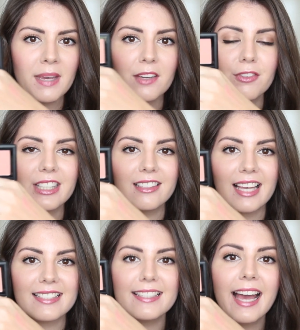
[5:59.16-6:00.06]
would make a really
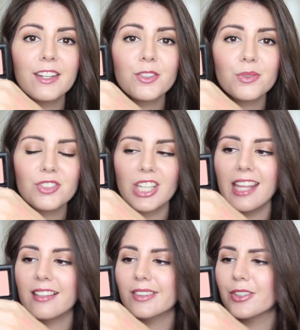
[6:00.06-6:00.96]
nice natural
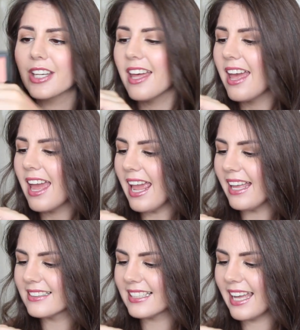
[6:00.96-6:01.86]
cheek look,
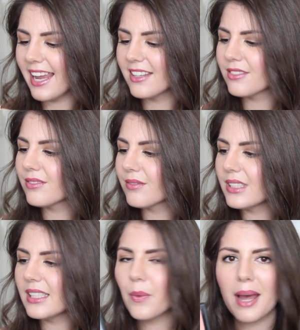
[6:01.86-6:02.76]
and again,
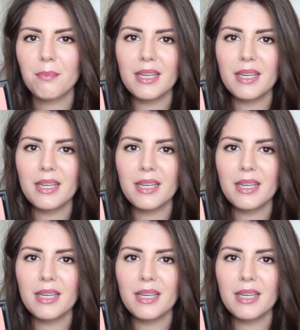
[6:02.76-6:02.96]
really quite